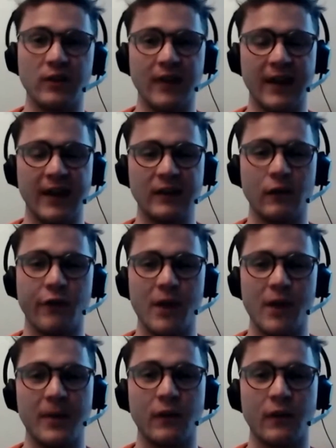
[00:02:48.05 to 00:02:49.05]
They
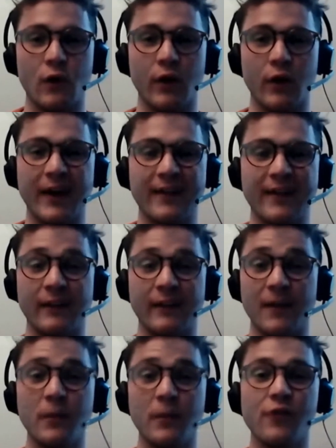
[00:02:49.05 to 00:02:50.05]
describe it as not getting
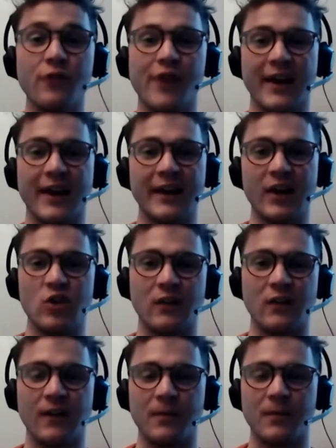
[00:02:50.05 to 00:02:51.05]
some of the
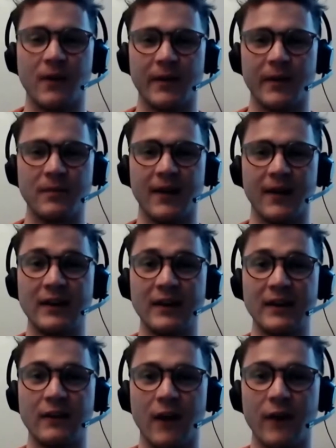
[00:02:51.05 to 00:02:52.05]
recognition sometimes it, it
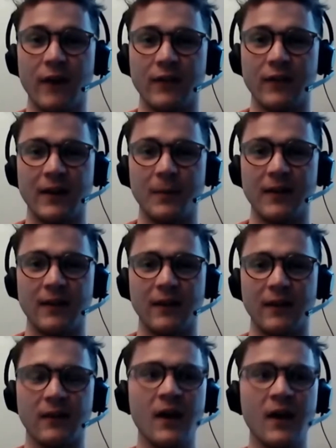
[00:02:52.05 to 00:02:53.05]
deserves yeah. in a
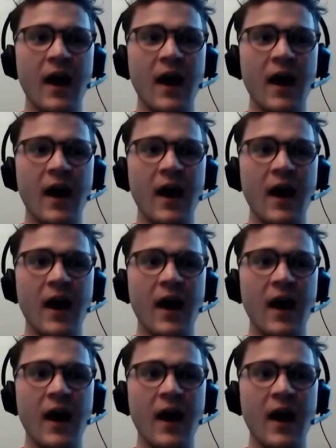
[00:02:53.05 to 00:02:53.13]
business.